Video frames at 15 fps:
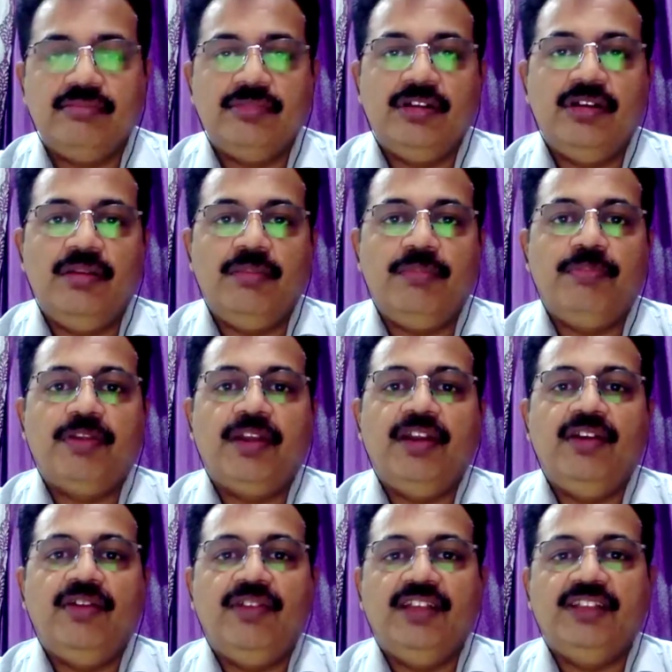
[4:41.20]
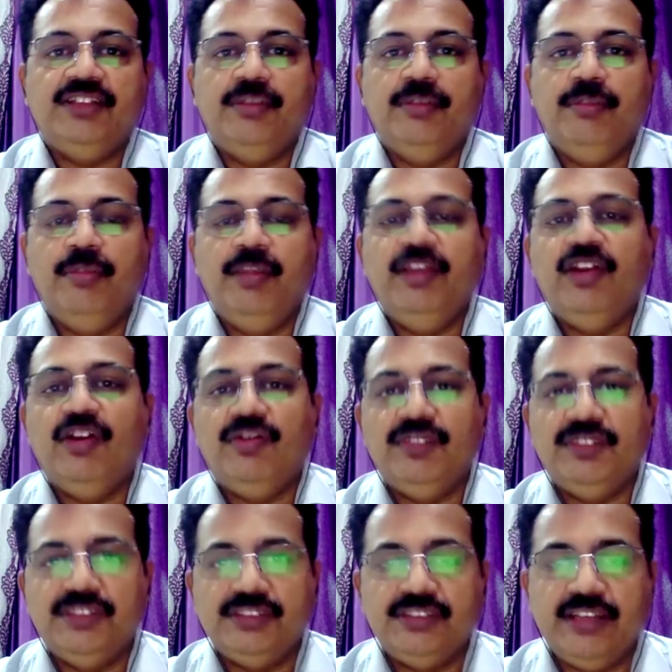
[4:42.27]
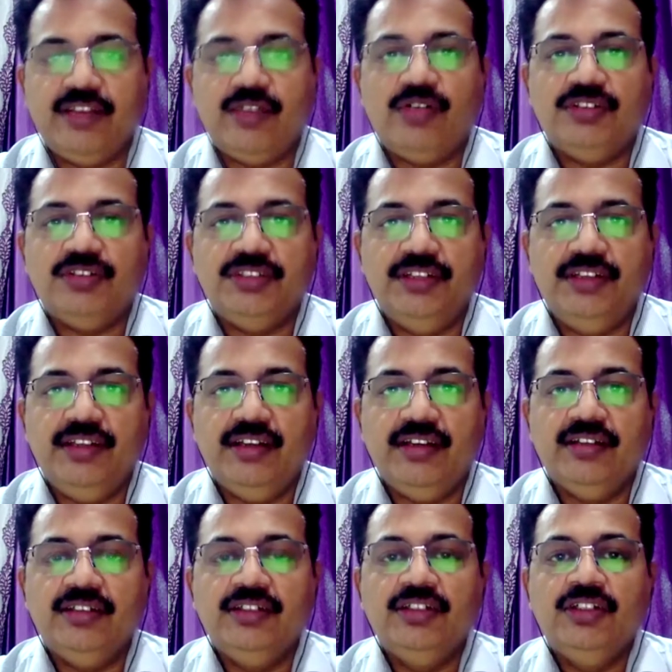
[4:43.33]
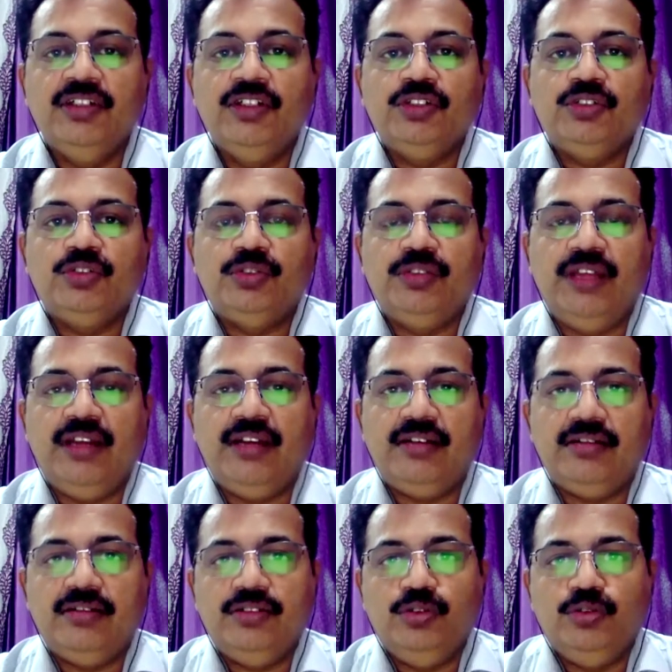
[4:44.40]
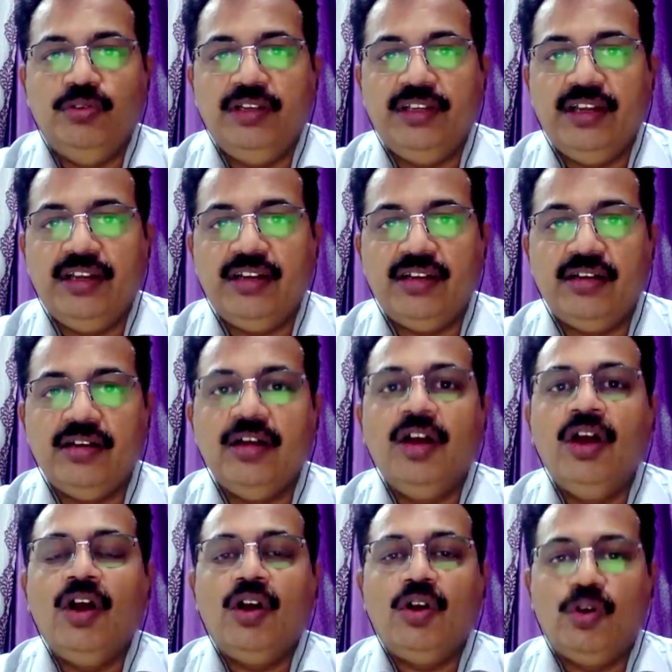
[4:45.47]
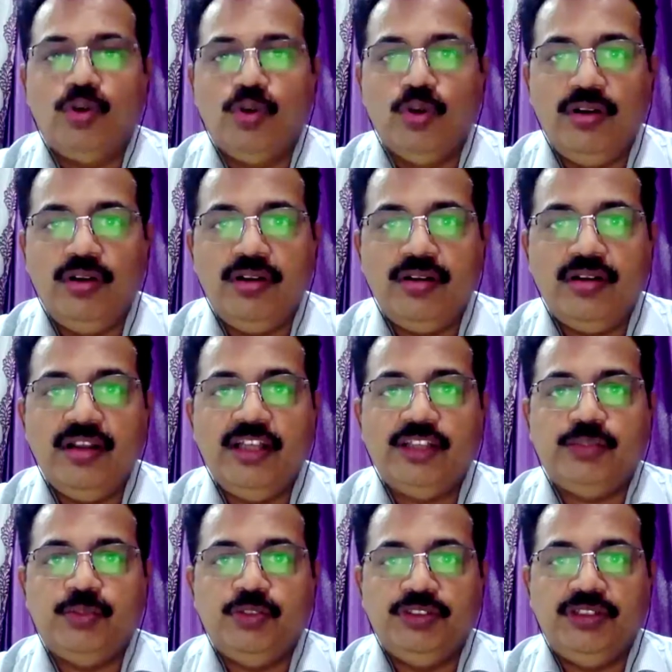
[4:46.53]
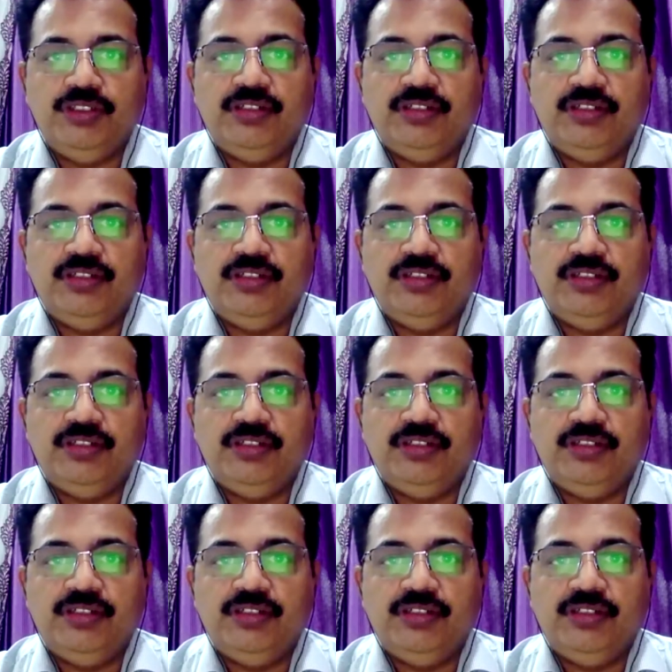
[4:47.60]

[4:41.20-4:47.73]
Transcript: a kind of like say many offices across India, so that you will get a good exposure.